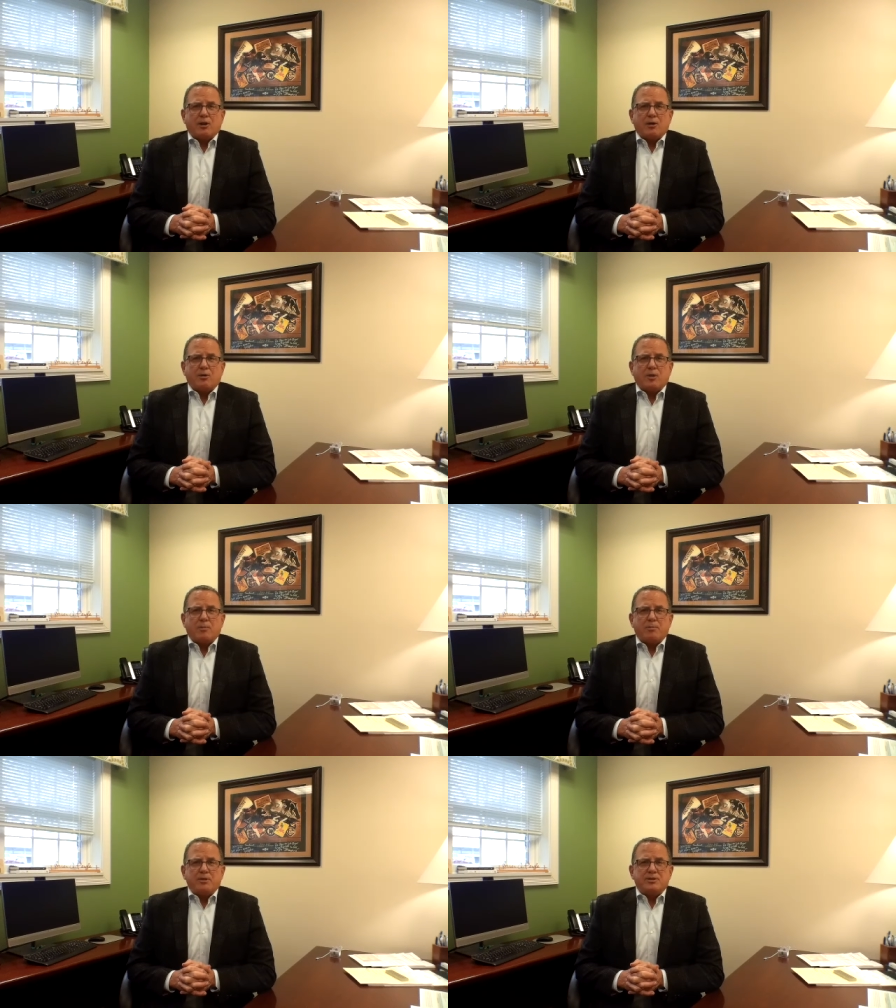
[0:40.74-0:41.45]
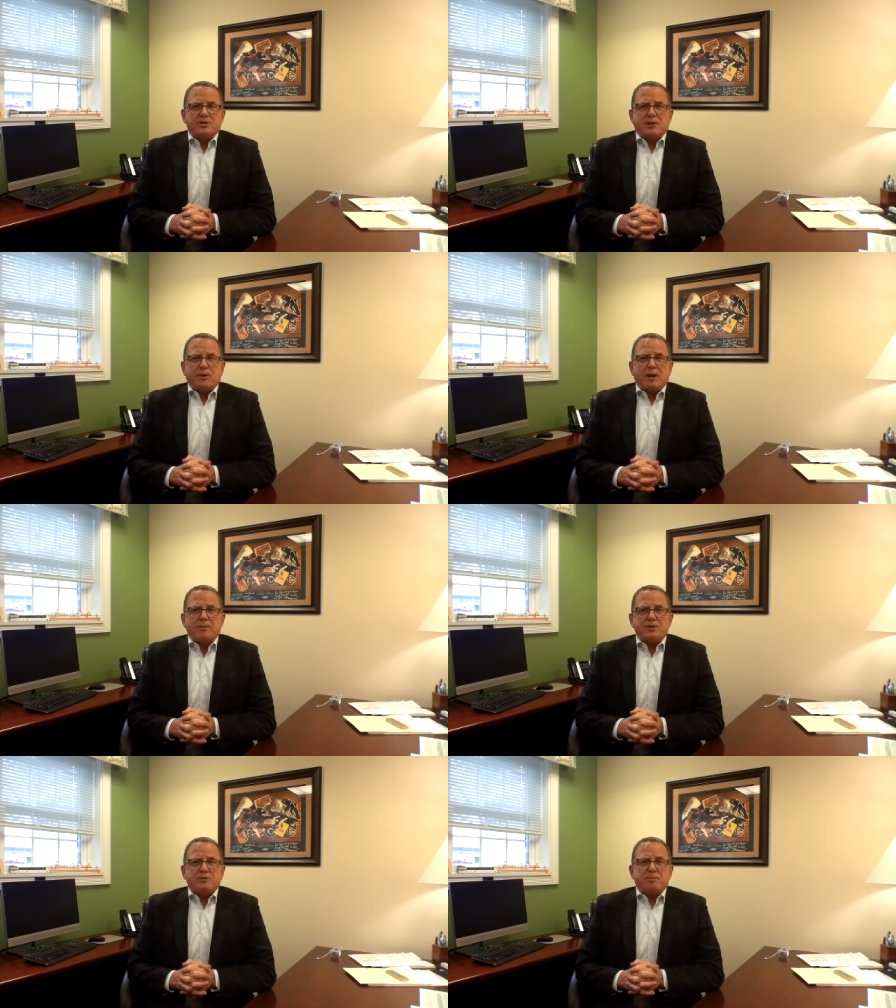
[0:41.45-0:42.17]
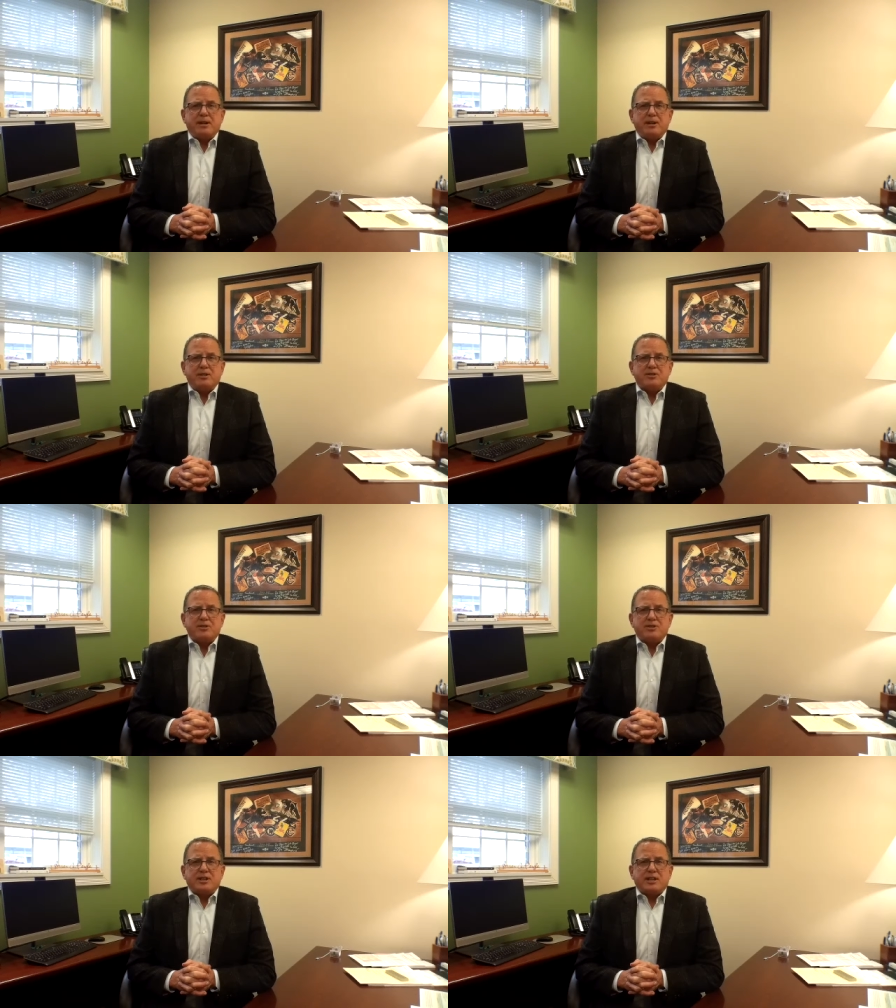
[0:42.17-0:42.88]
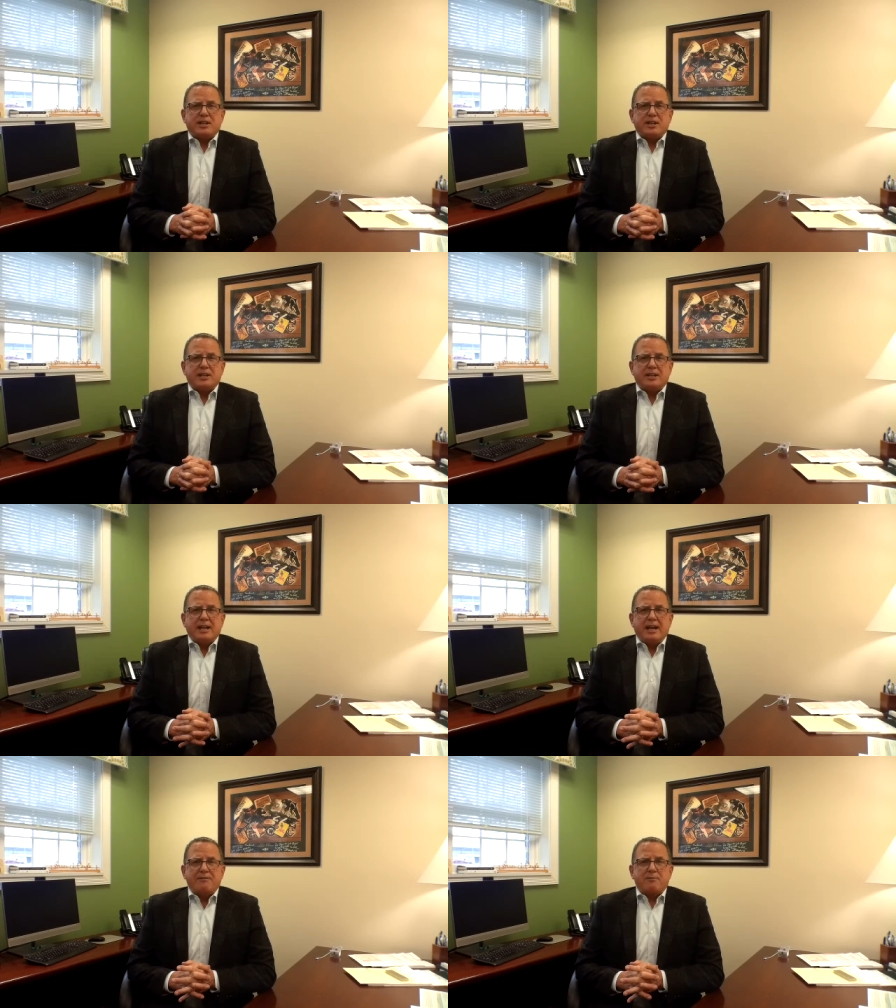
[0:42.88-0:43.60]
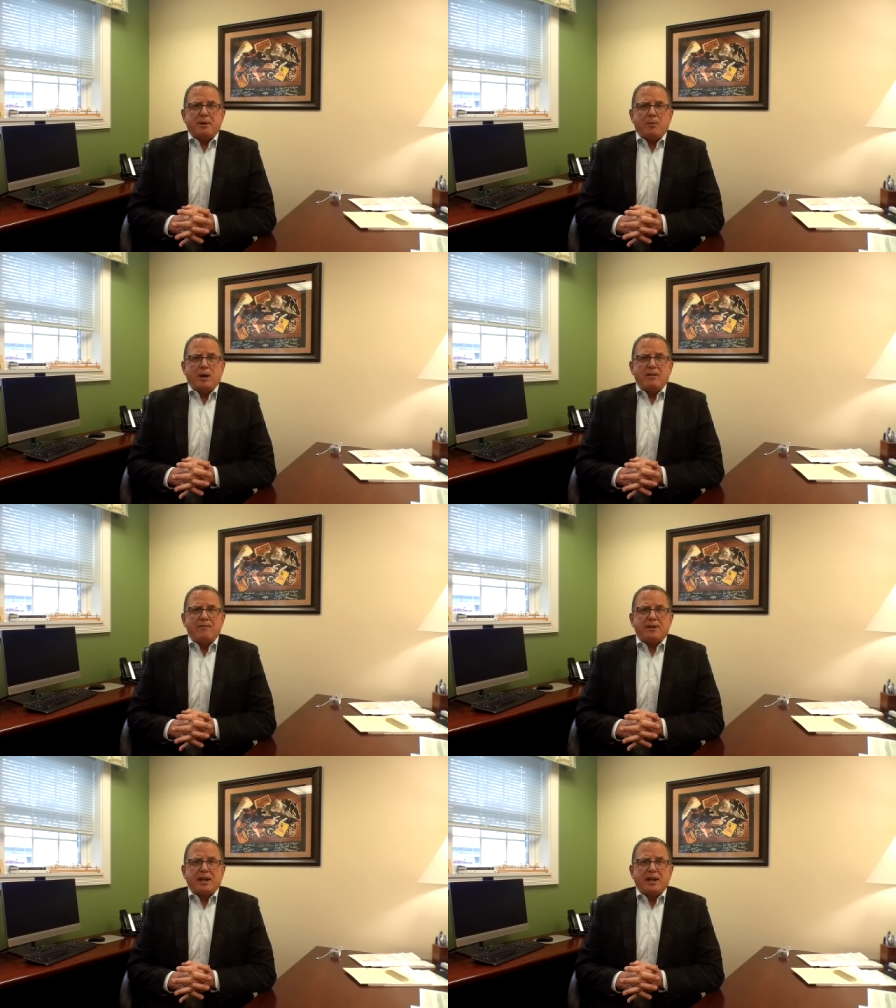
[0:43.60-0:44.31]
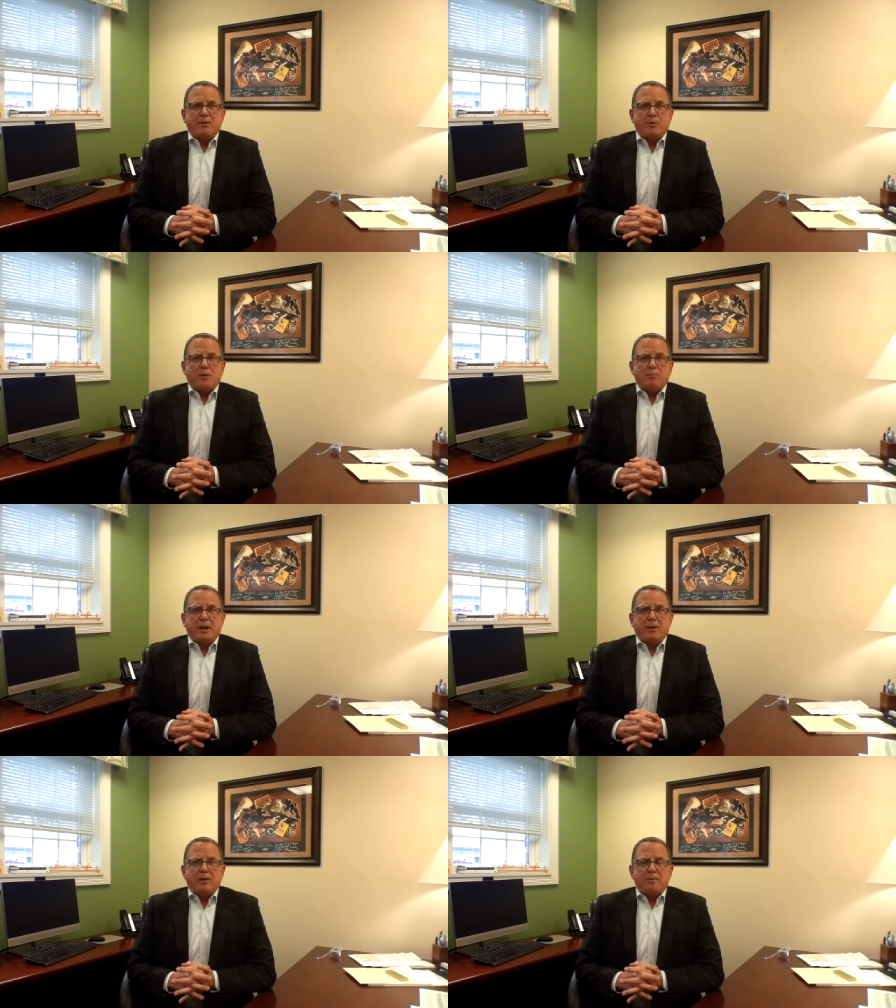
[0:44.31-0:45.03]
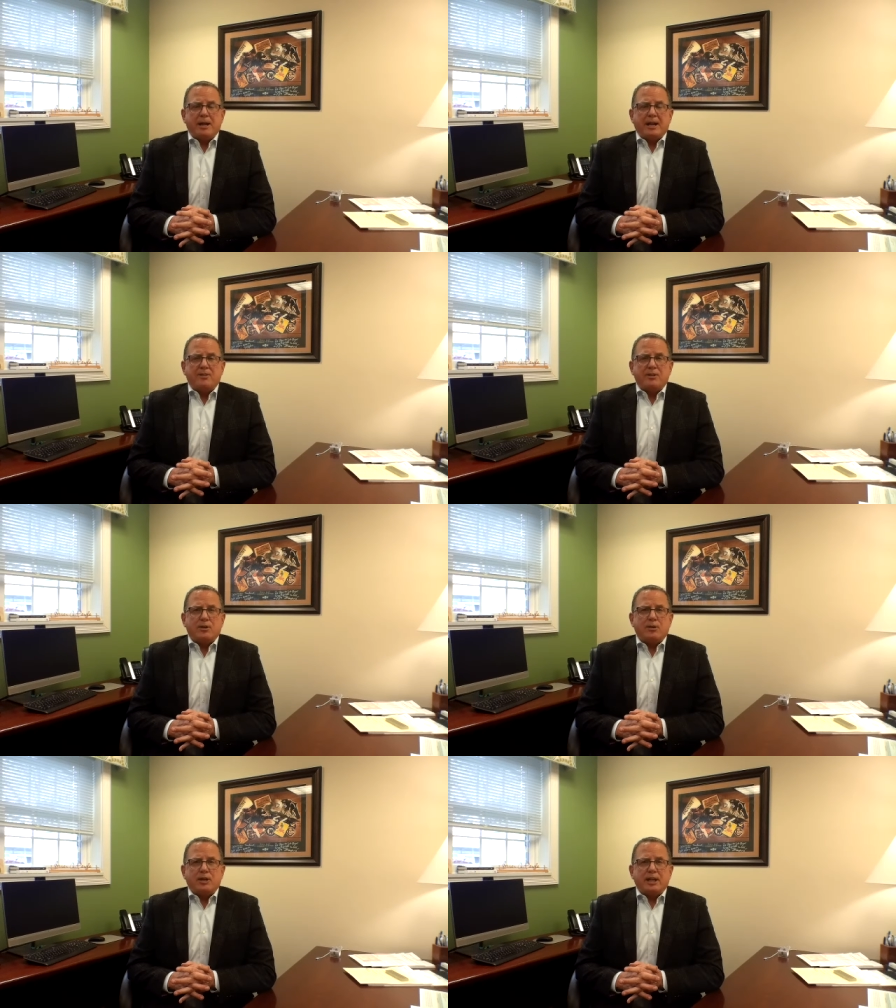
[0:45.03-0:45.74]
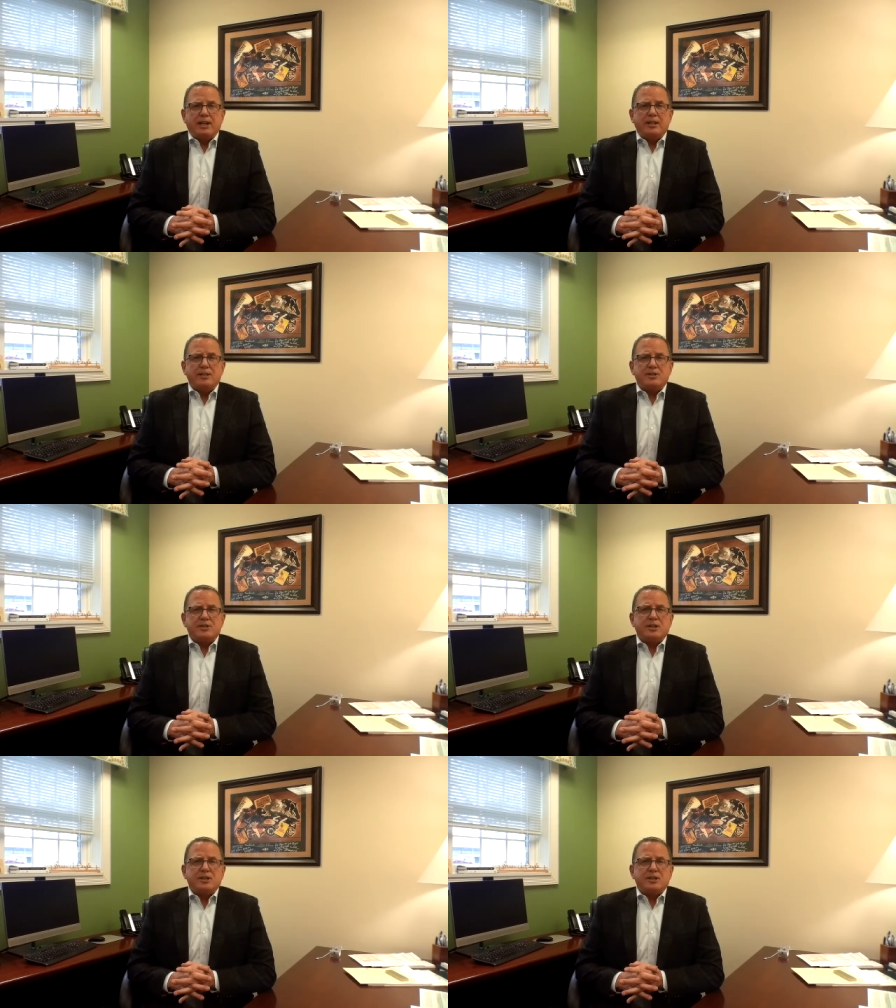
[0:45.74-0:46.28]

Grew up in St. Robert's Parish, and after my wife and I were married back in the early 80s,